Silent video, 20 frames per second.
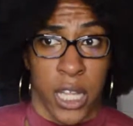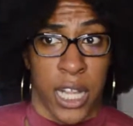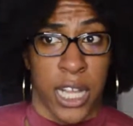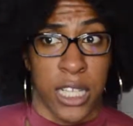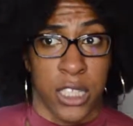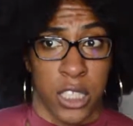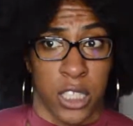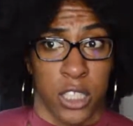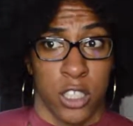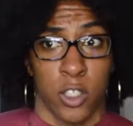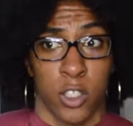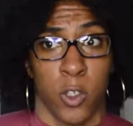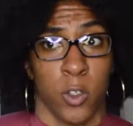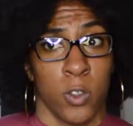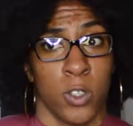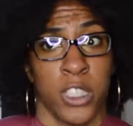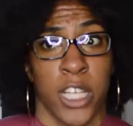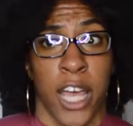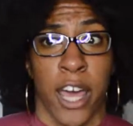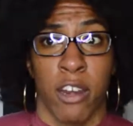classes. So
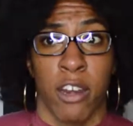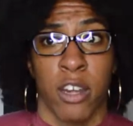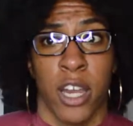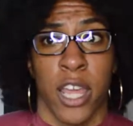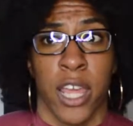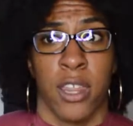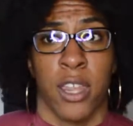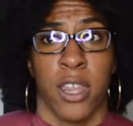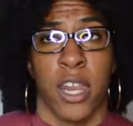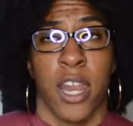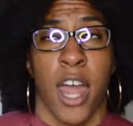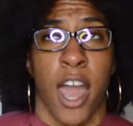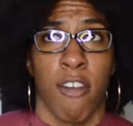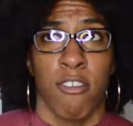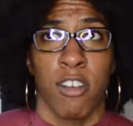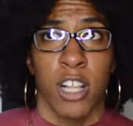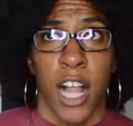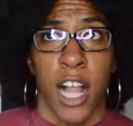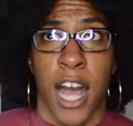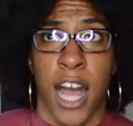Saturday they'd have
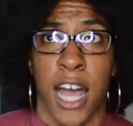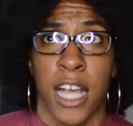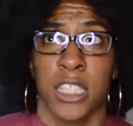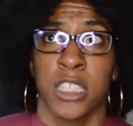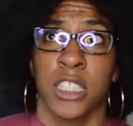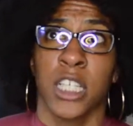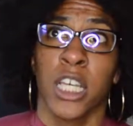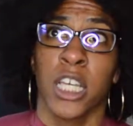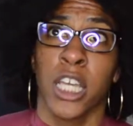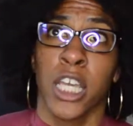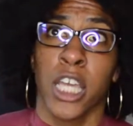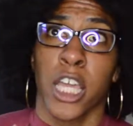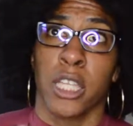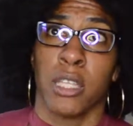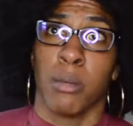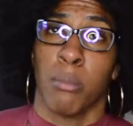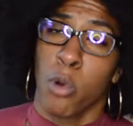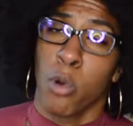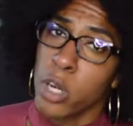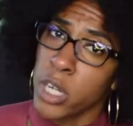class in
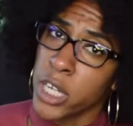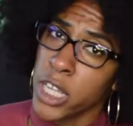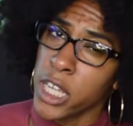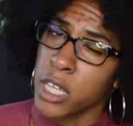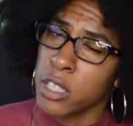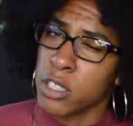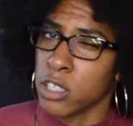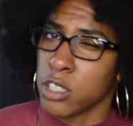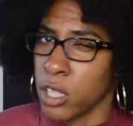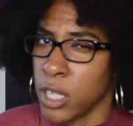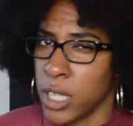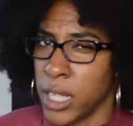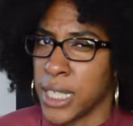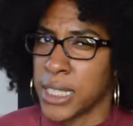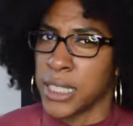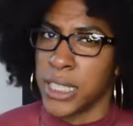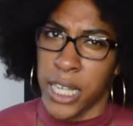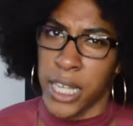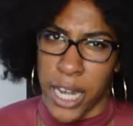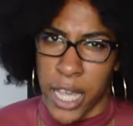the morning. It started like
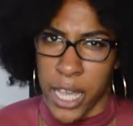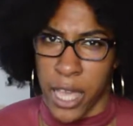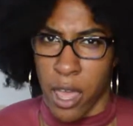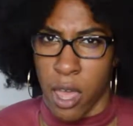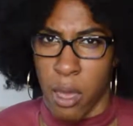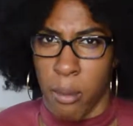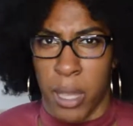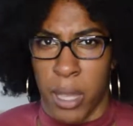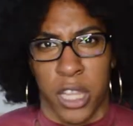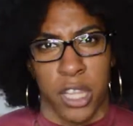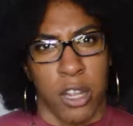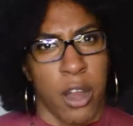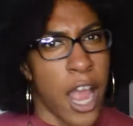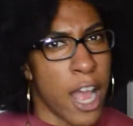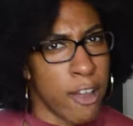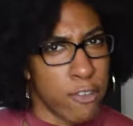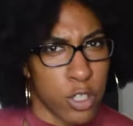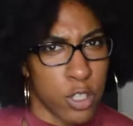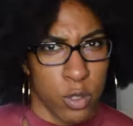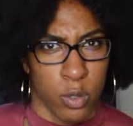10 a.m. and their
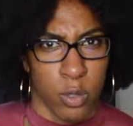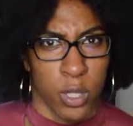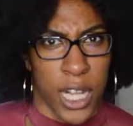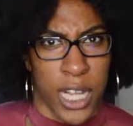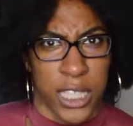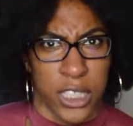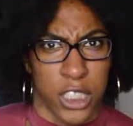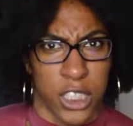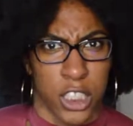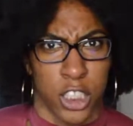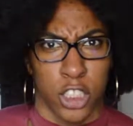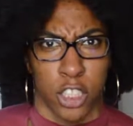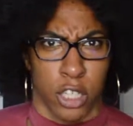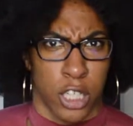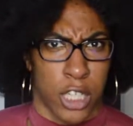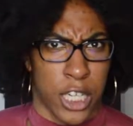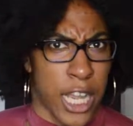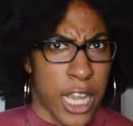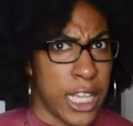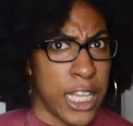afternoon classes
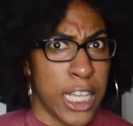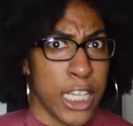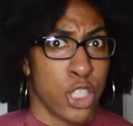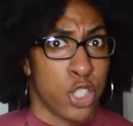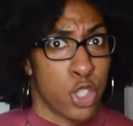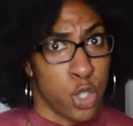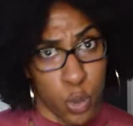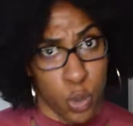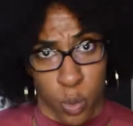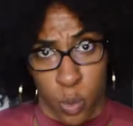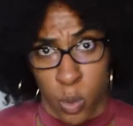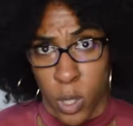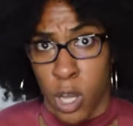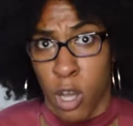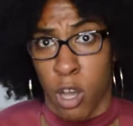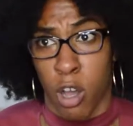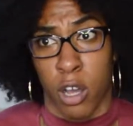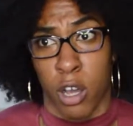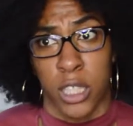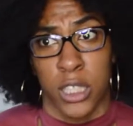started at like 2.
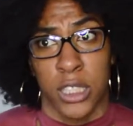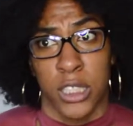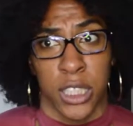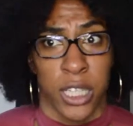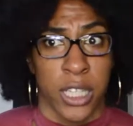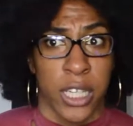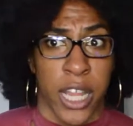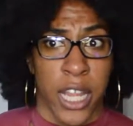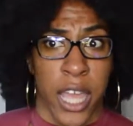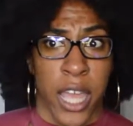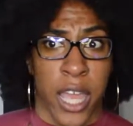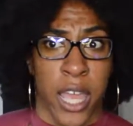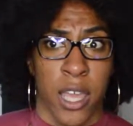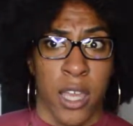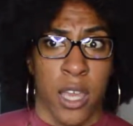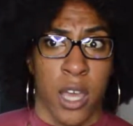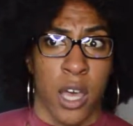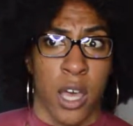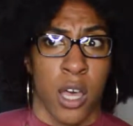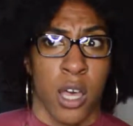On
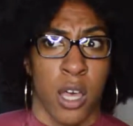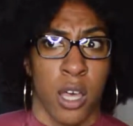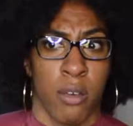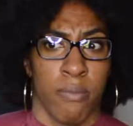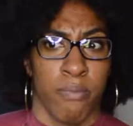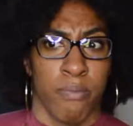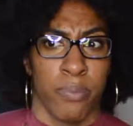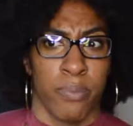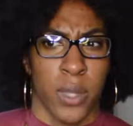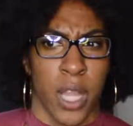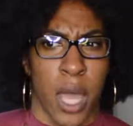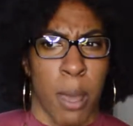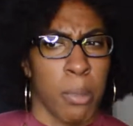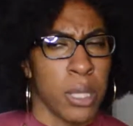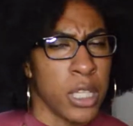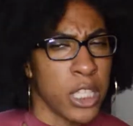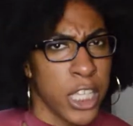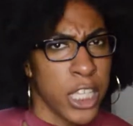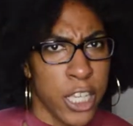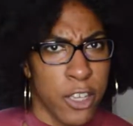Sunday, I
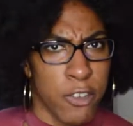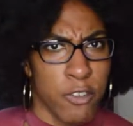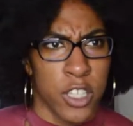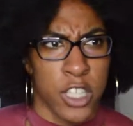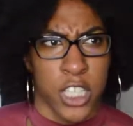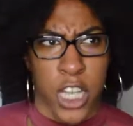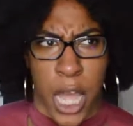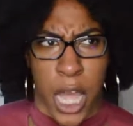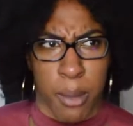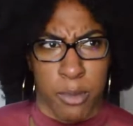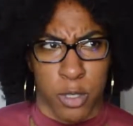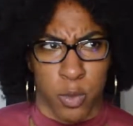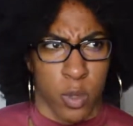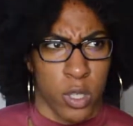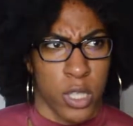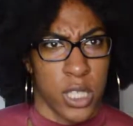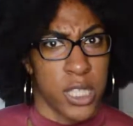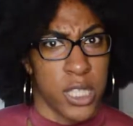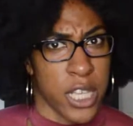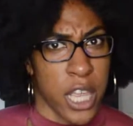believe the times were
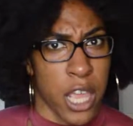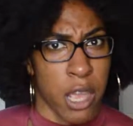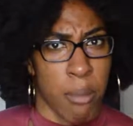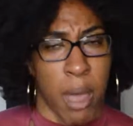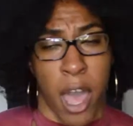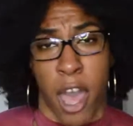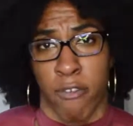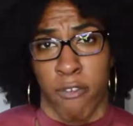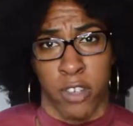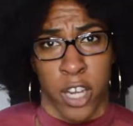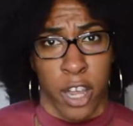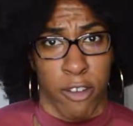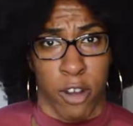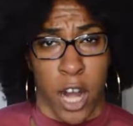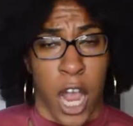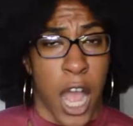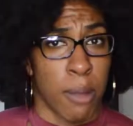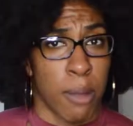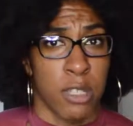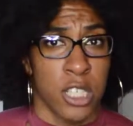the same. I've never
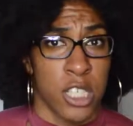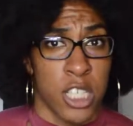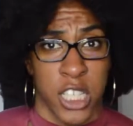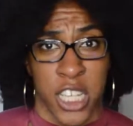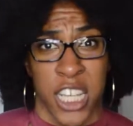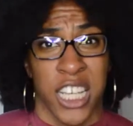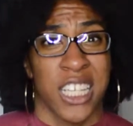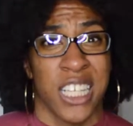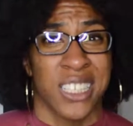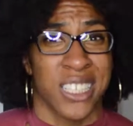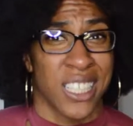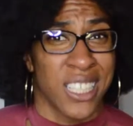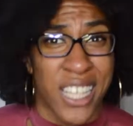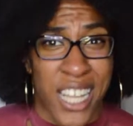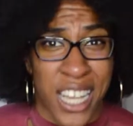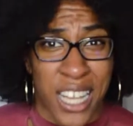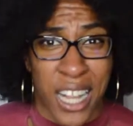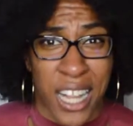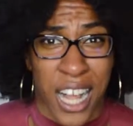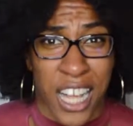opted to take a
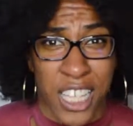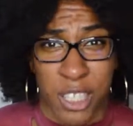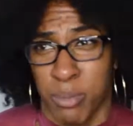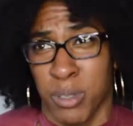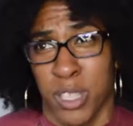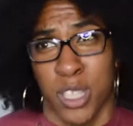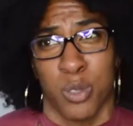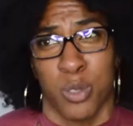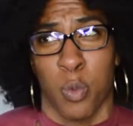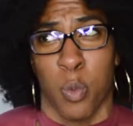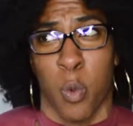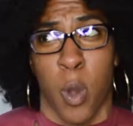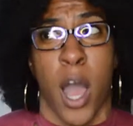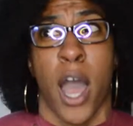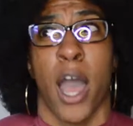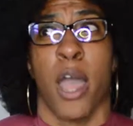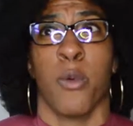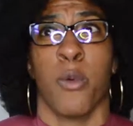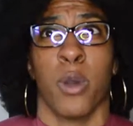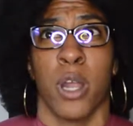Sunday class because
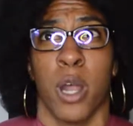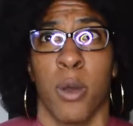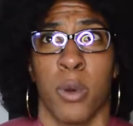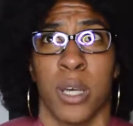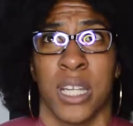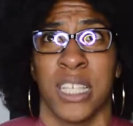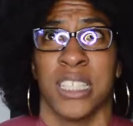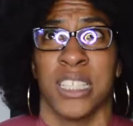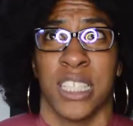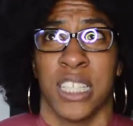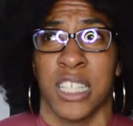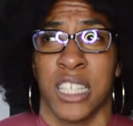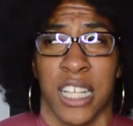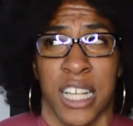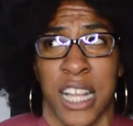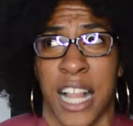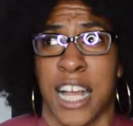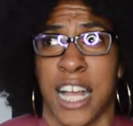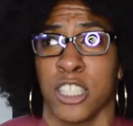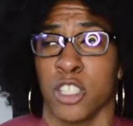why would I want to sit in a
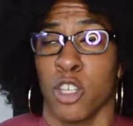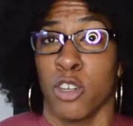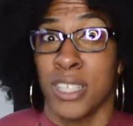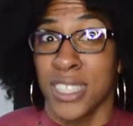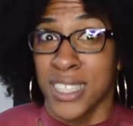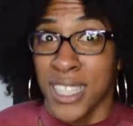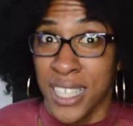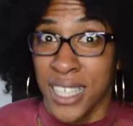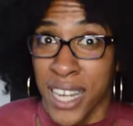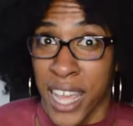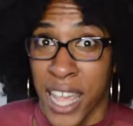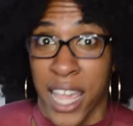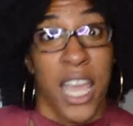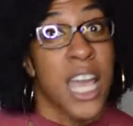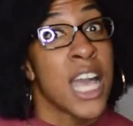class on a Sunday?